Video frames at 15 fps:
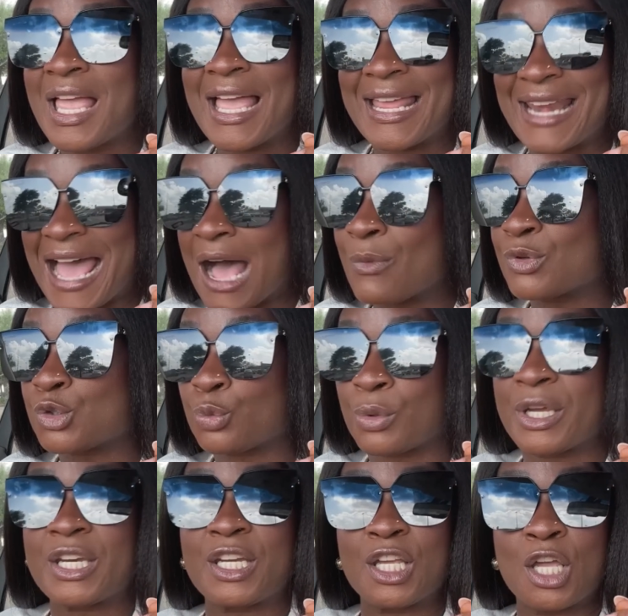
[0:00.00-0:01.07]
And I was
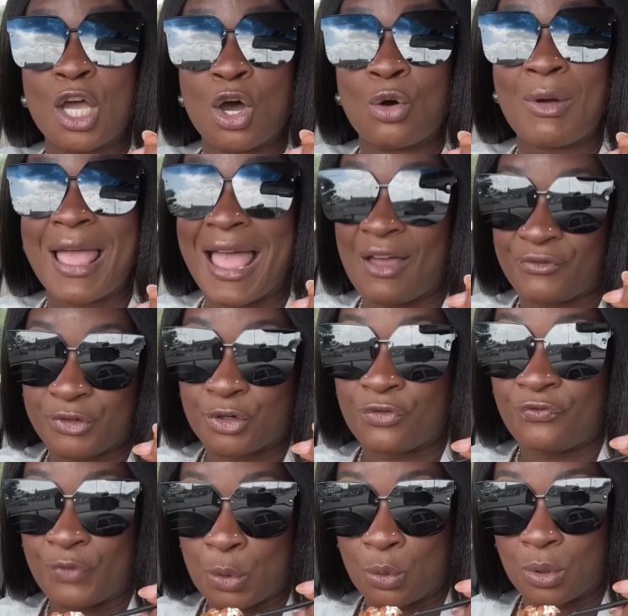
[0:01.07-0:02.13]
ready to go after
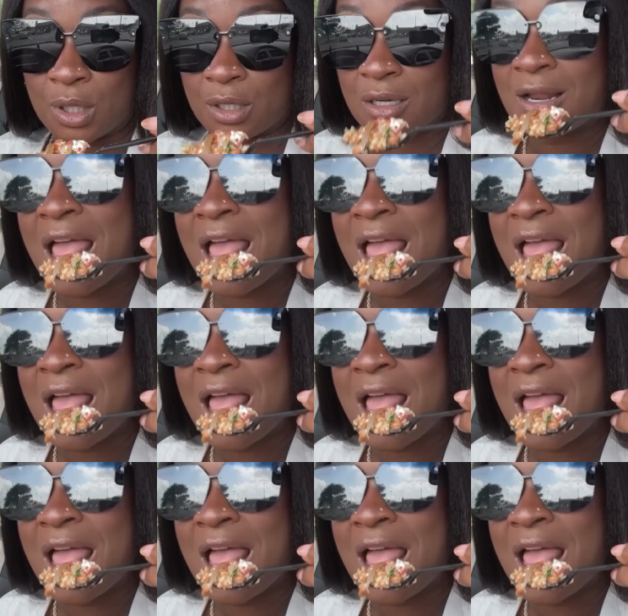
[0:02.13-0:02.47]
four.